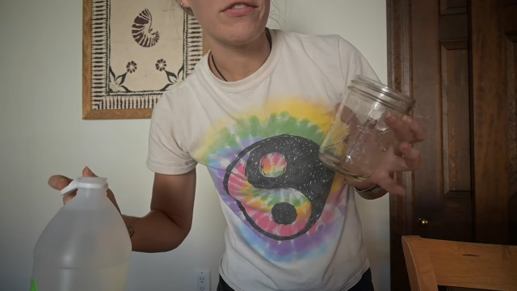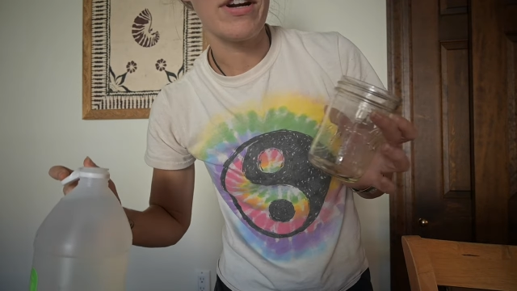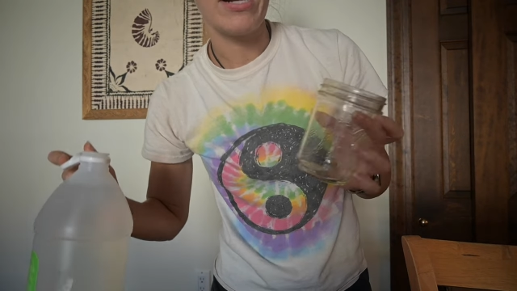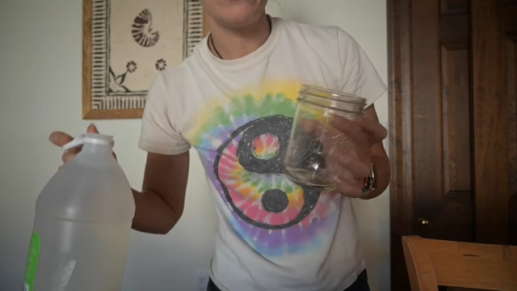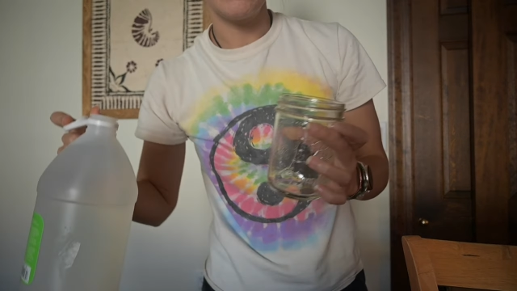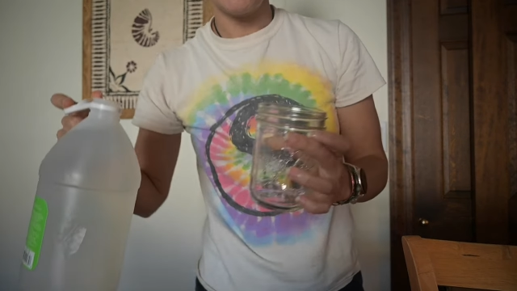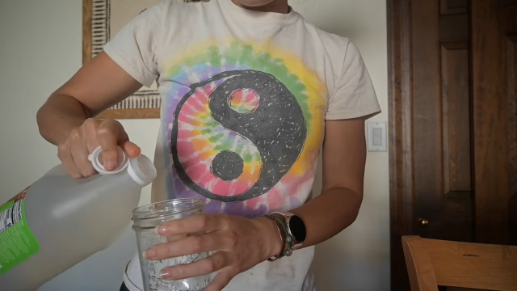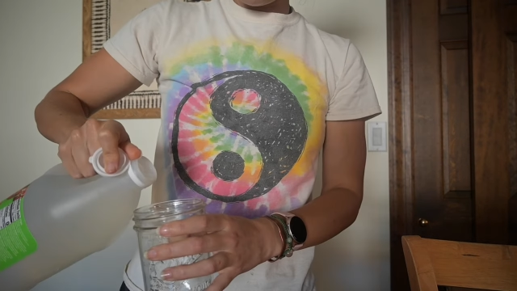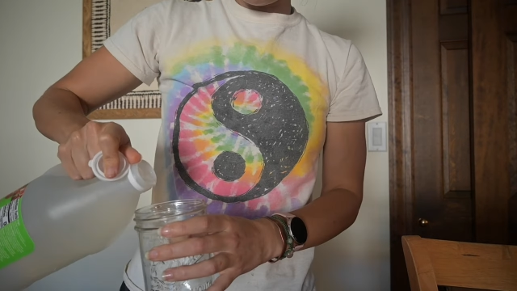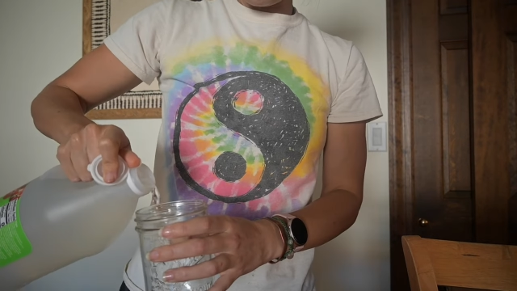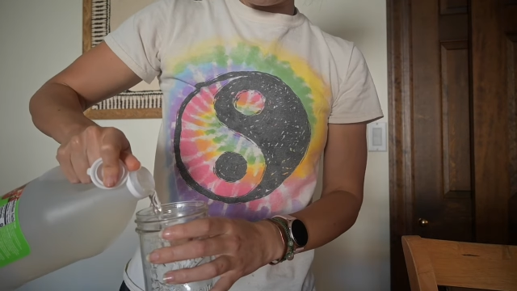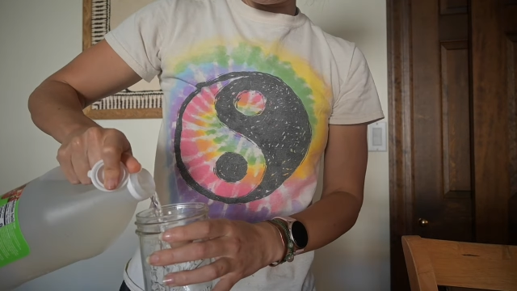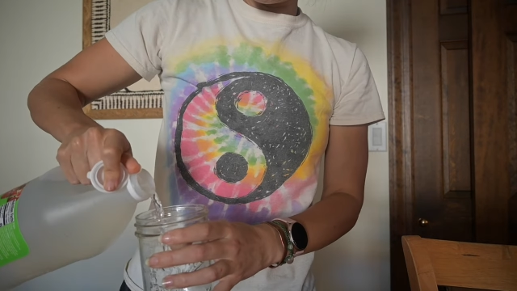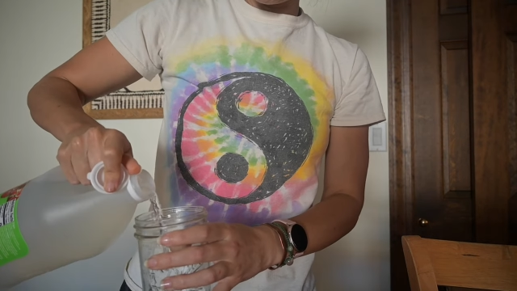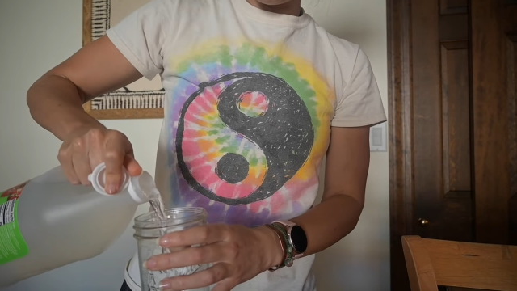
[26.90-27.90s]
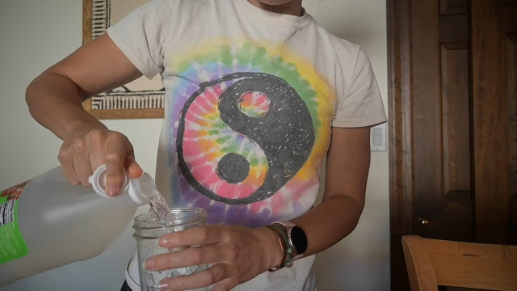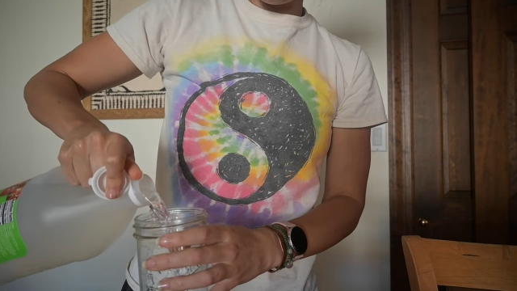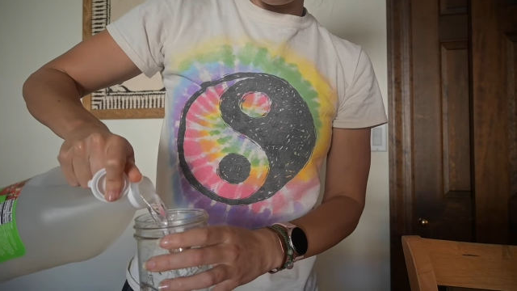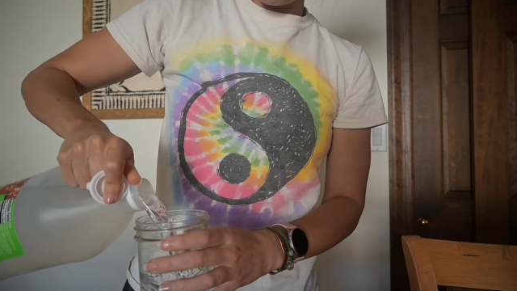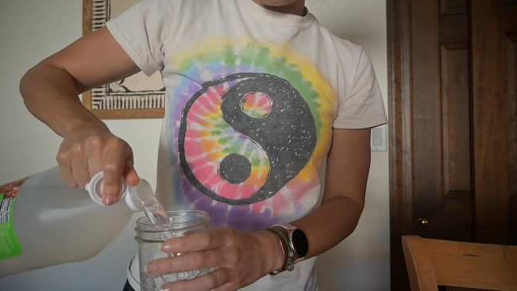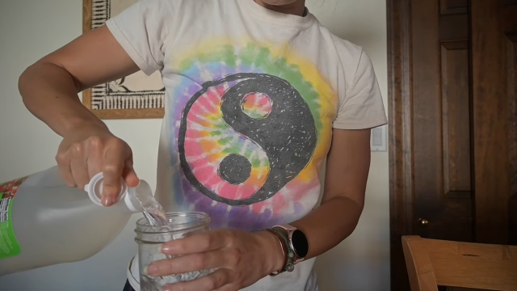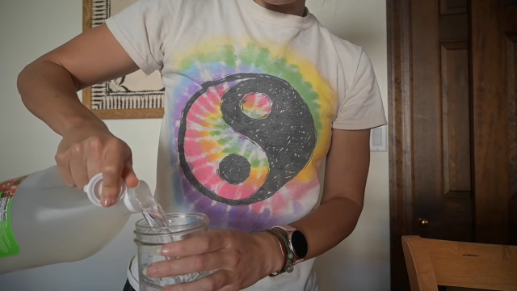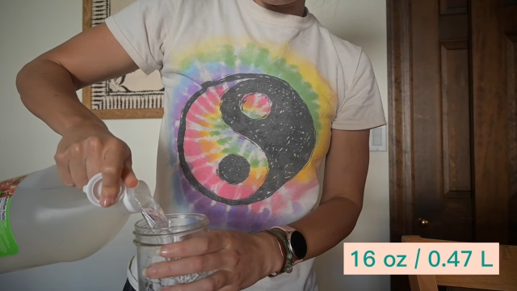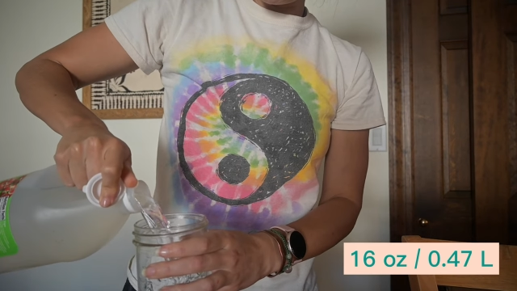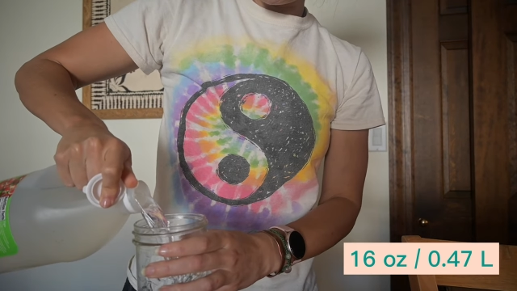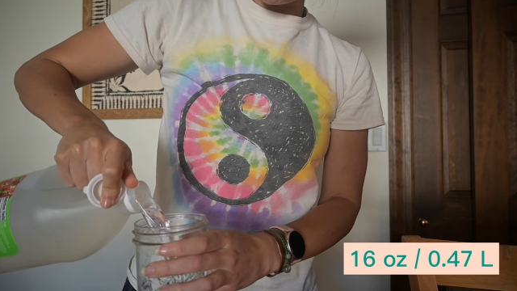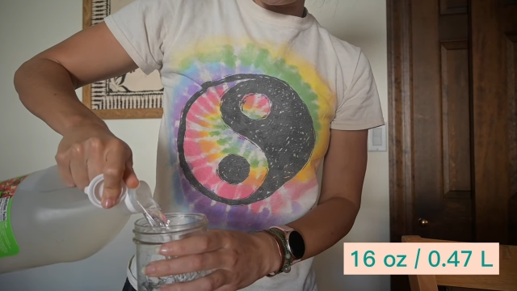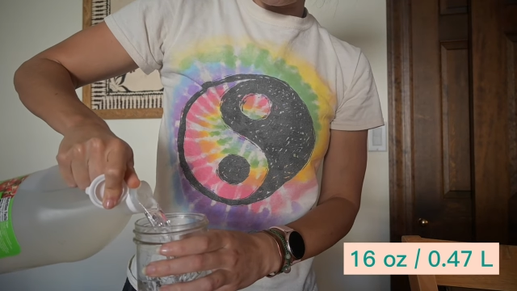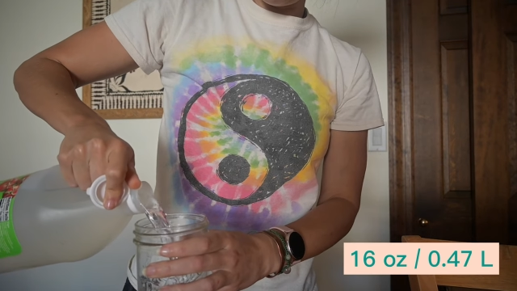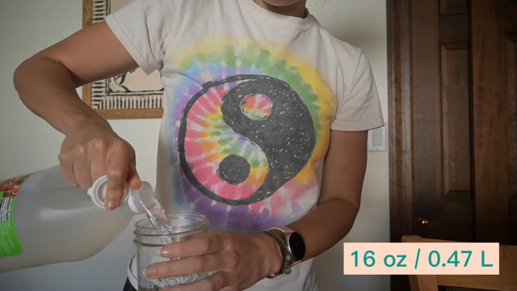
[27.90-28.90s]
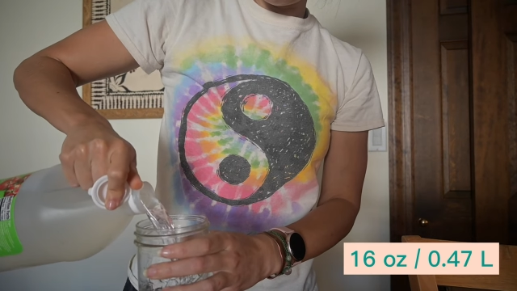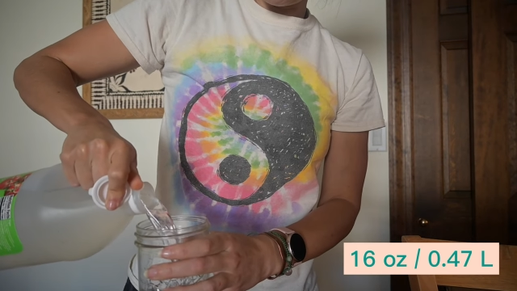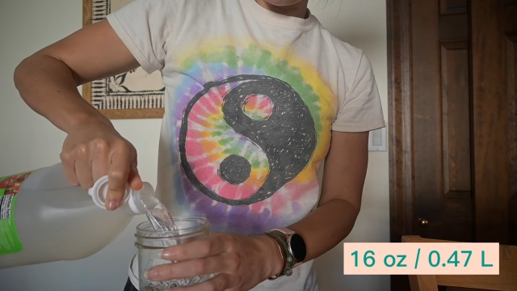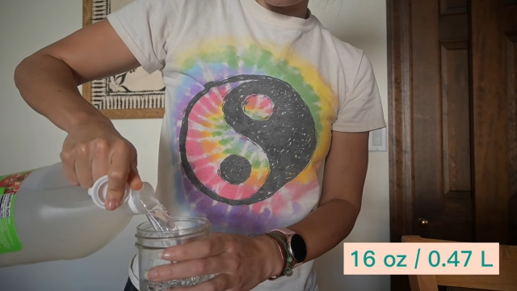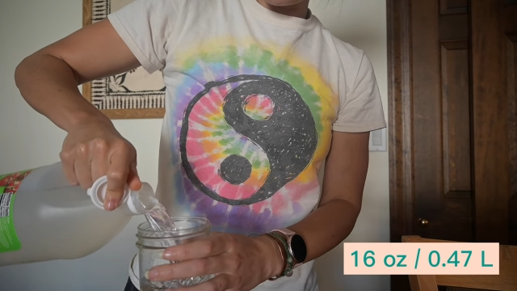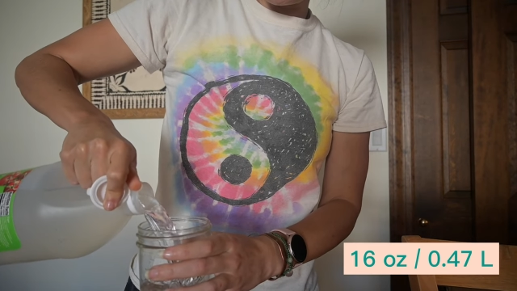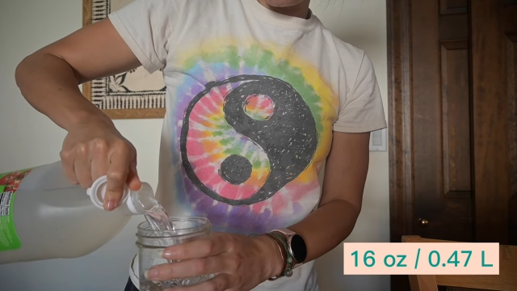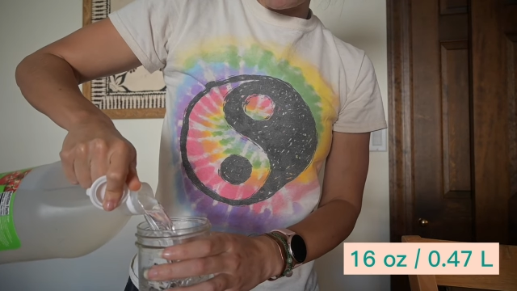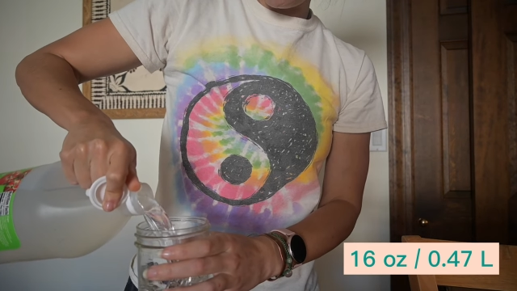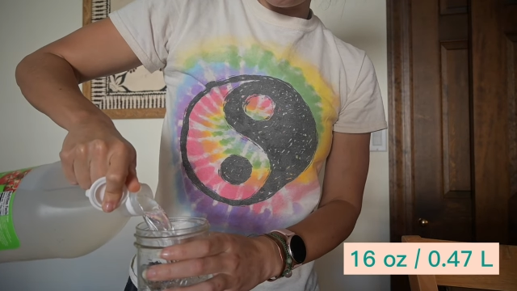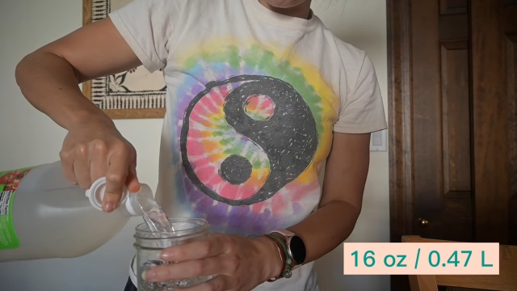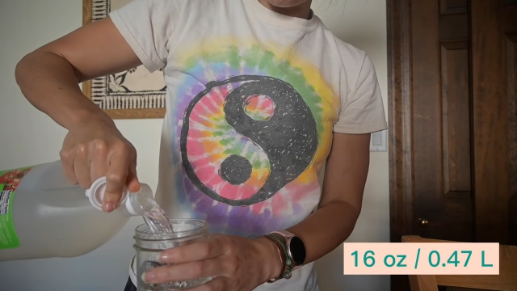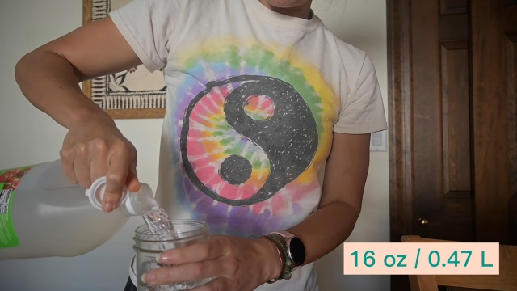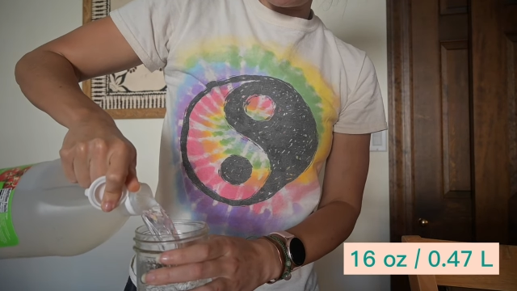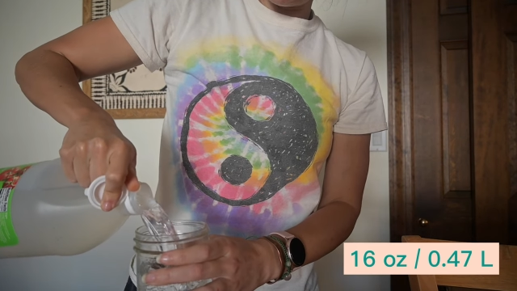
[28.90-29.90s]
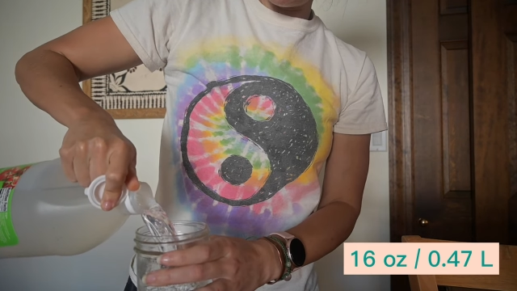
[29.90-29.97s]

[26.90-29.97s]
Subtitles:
No face is visible, so there are no lips to read.